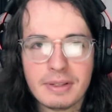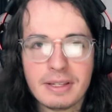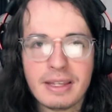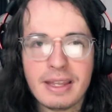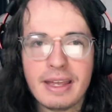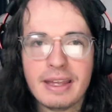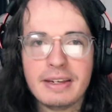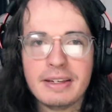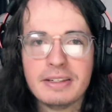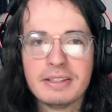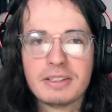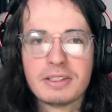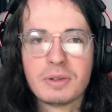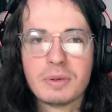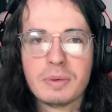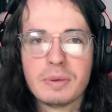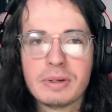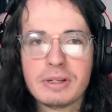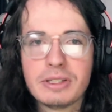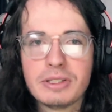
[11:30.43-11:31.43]
that is
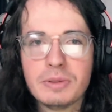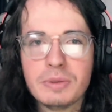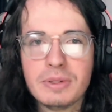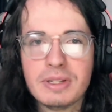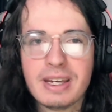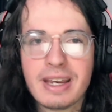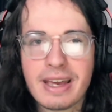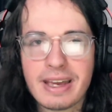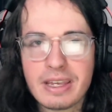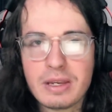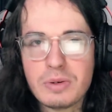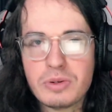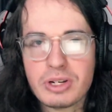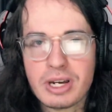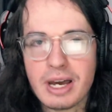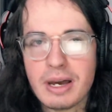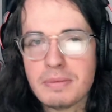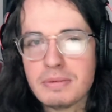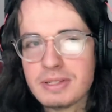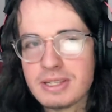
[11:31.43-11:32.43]
going to deny you
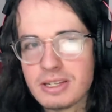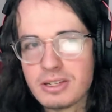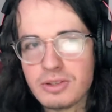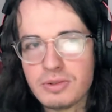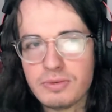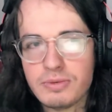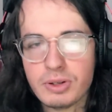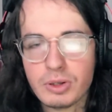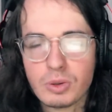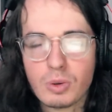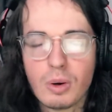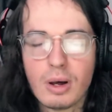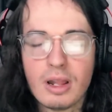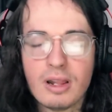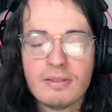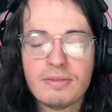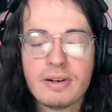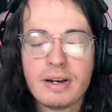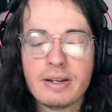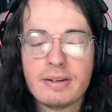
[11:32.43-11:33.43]
jobs that you feel
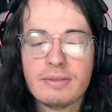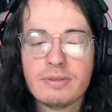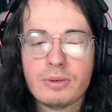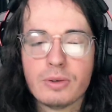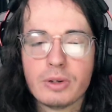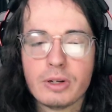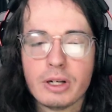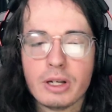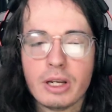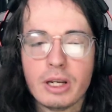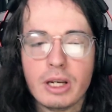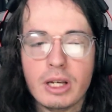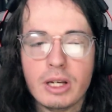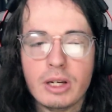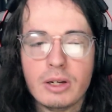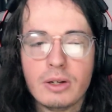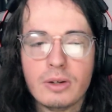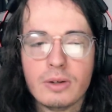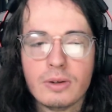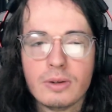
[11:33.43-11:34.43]
qualified for,
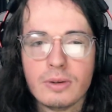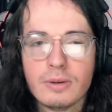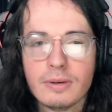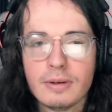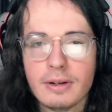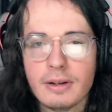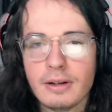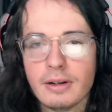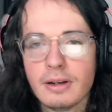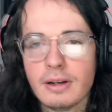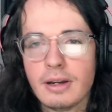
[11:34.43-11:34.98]
or